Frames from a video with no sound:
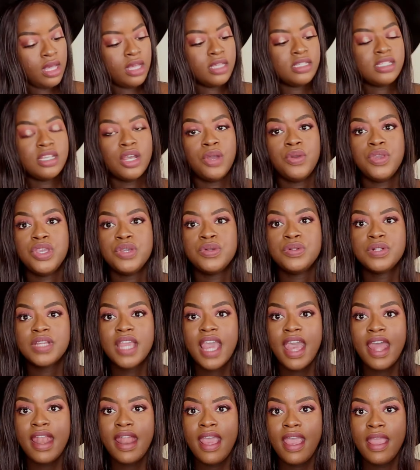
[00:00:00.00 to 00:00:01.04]
So you'll
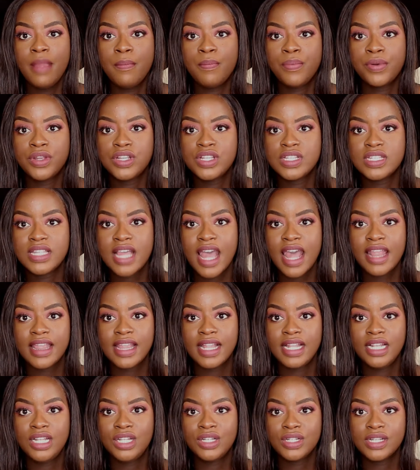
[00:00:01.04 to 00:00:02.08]
get a brush set
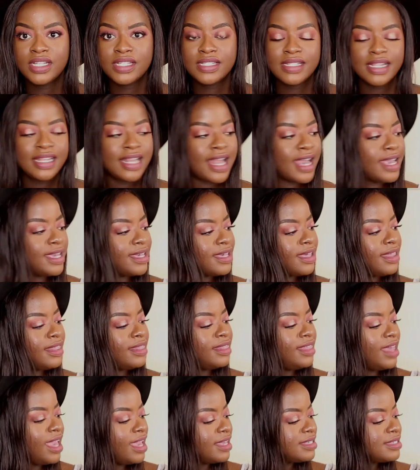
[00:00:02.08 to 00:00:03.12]
that looks like
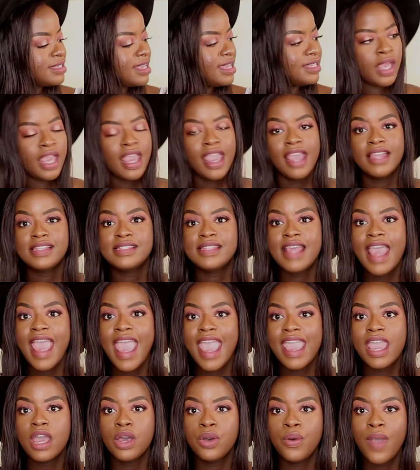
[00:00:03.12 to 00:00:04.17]
this. It's the
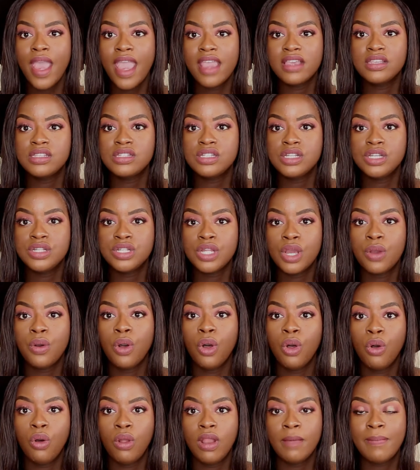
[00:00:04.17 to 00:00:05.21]
AOA Studio
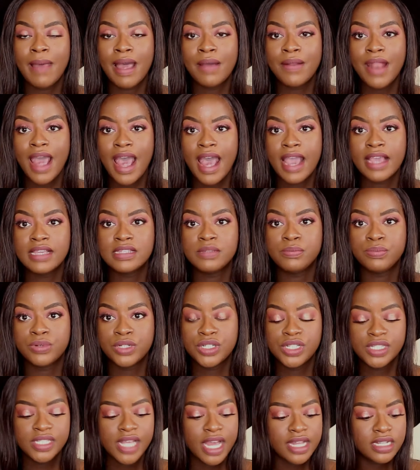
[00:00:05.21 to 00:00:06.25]
All About Eyes
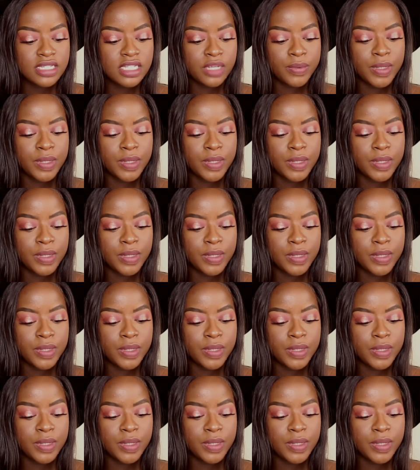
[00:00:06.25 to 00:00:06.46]
brush set.